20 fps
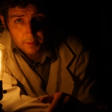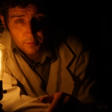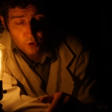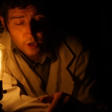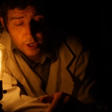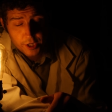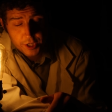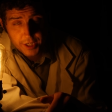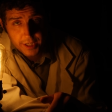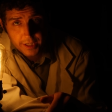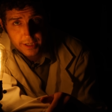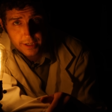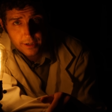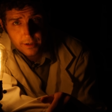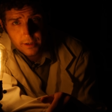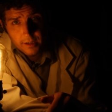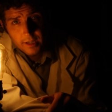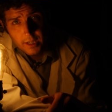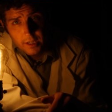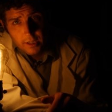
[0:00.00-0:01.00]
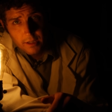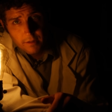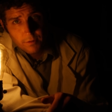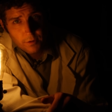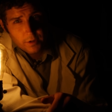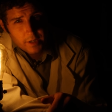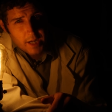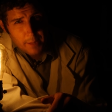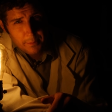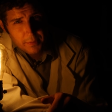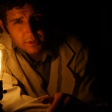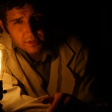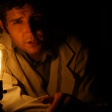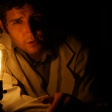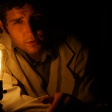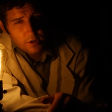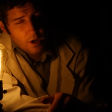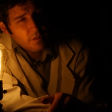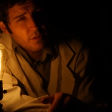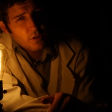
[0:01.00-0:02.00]
Komarechka here for an
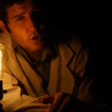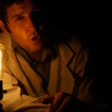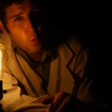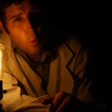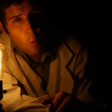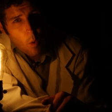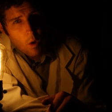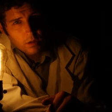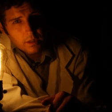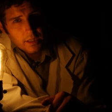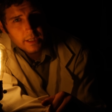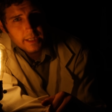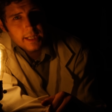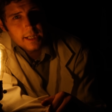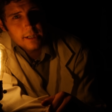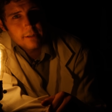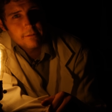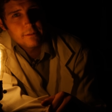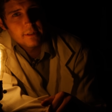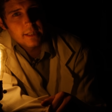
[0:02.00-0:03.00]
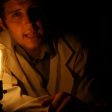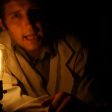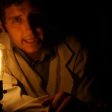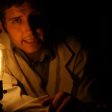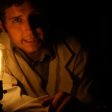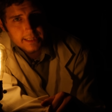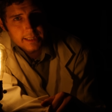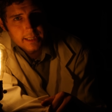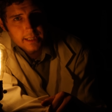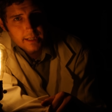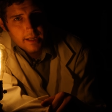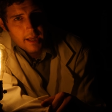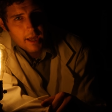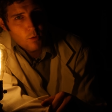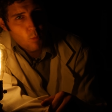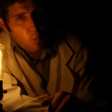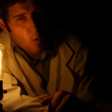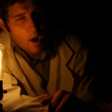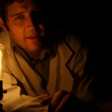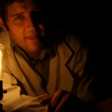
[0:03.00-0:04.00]
episode on the quality of light
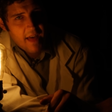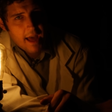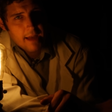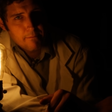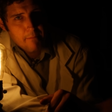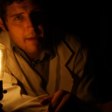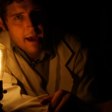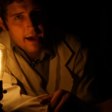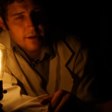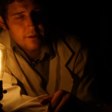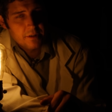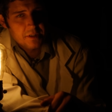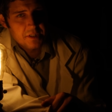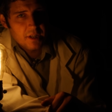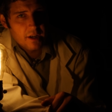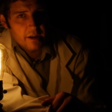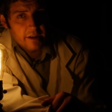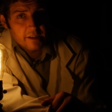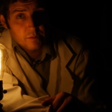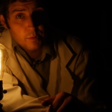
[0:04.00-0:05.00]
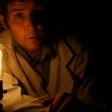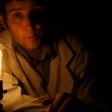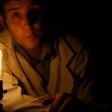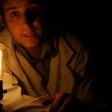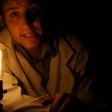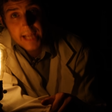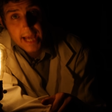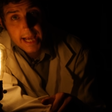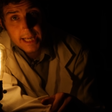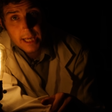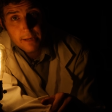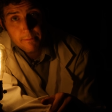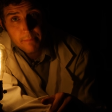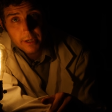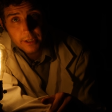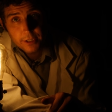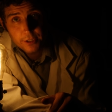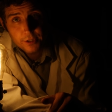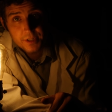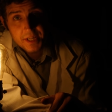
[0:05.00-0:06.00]
and why that matters to us when we're taking
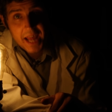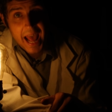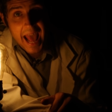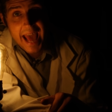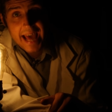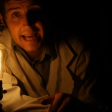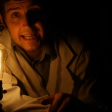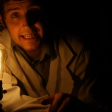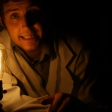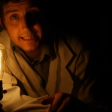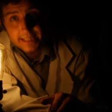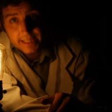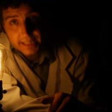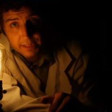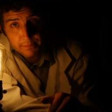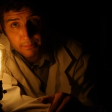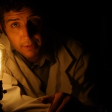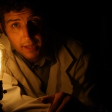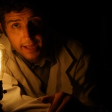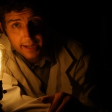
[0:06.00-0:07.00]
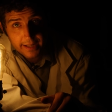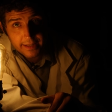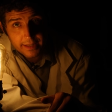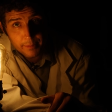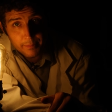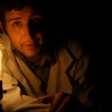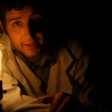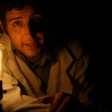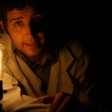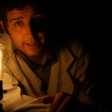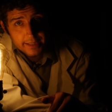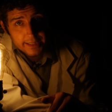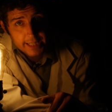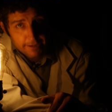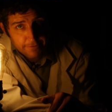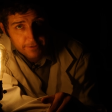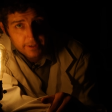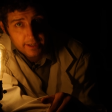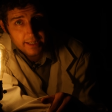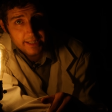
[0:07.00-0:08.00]
pictures and displaying them.
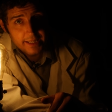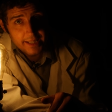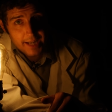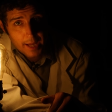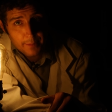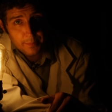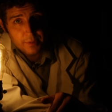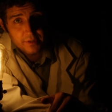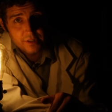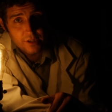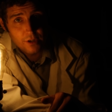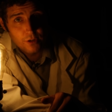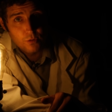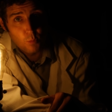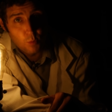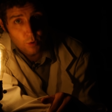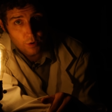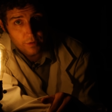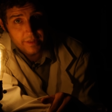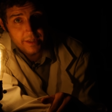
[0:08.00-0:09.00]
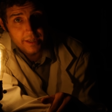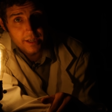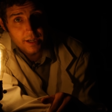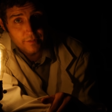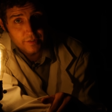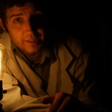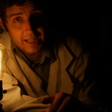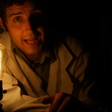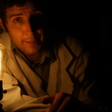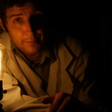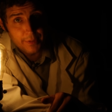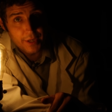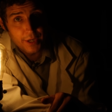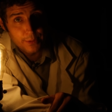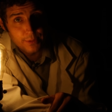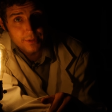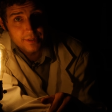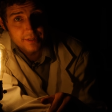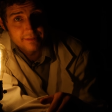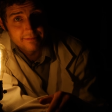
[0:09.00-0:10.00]
Definitely an episode worthy of a lab
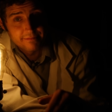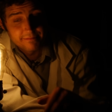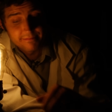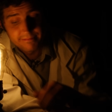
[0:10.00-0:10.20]
coat.